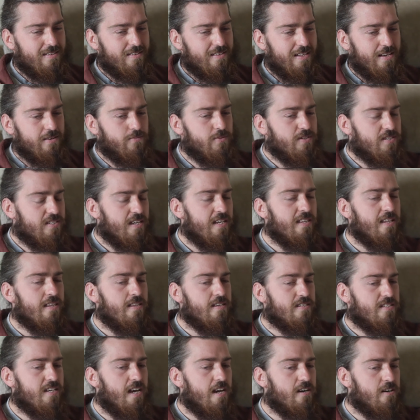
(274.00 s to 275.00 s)
and then
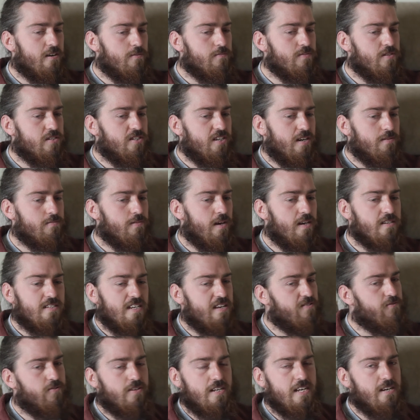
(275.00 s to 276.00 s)
he started coming to jam
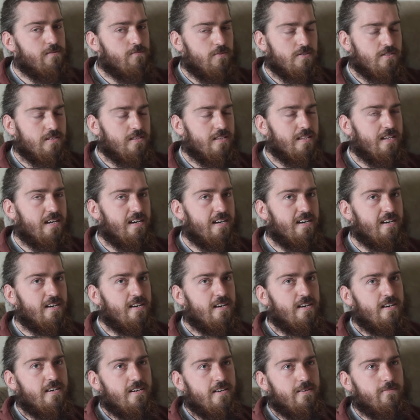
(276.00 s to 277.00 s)
nights even when Ian wasn't there,
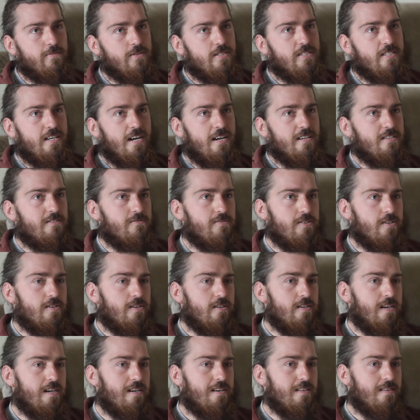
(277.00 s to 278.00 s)
and we'd start doing
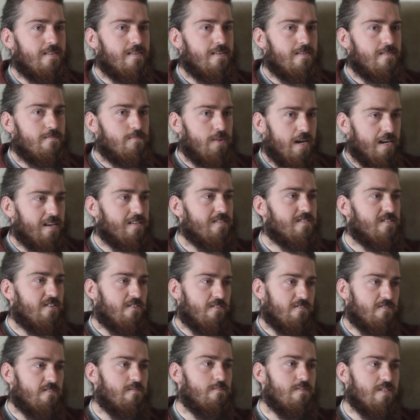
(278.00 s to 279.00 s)
all like the backing
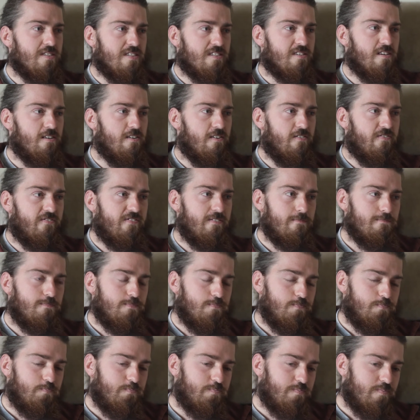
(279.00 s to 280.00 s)
songs from him and stuff.
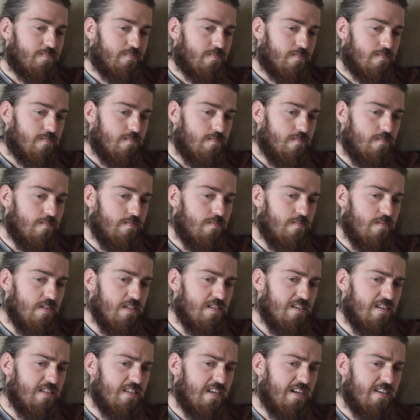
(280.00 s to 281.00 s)

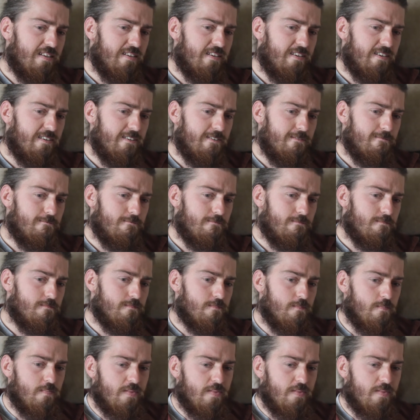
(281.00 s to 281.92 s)
And then